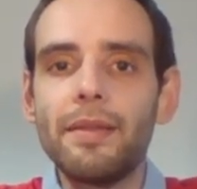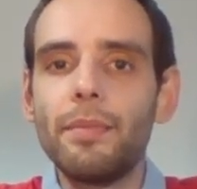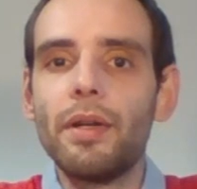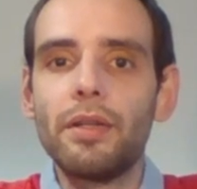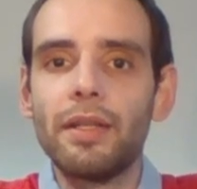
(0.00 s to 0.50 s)

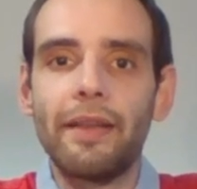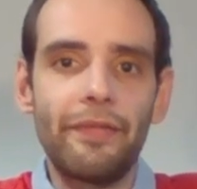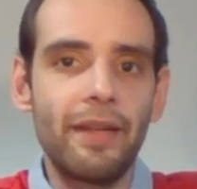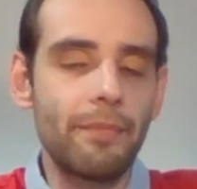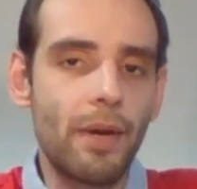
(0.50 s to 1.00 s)
emerging
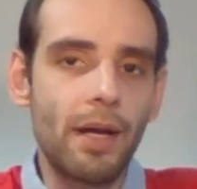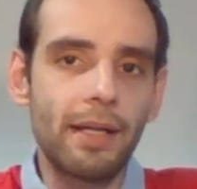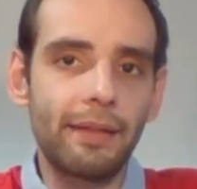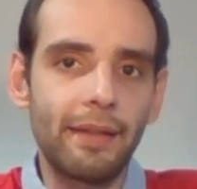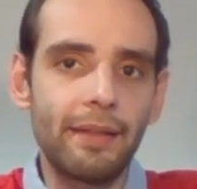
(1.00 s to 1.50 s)
affiliate
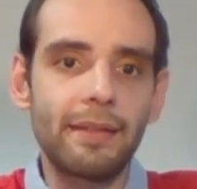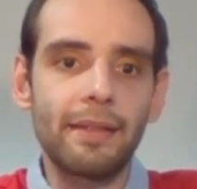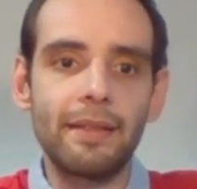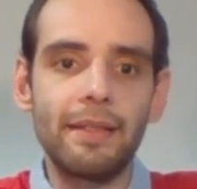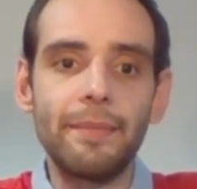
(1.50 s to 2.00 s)

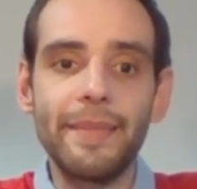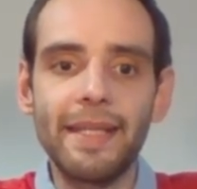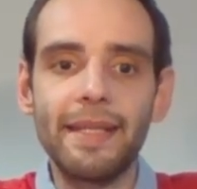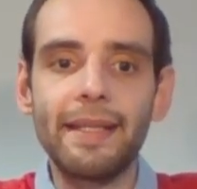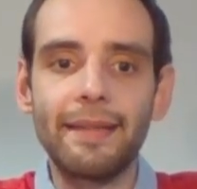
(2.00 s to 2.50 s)
marketers in the
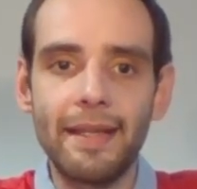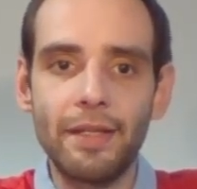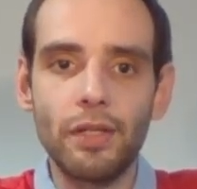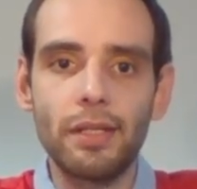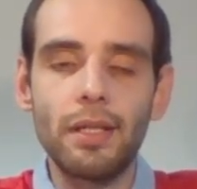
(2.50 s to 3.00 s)
beginning,
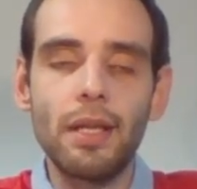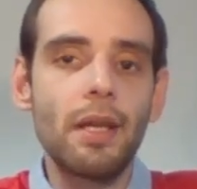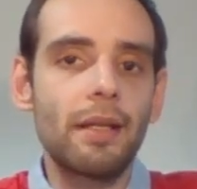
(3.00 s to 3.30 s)
they just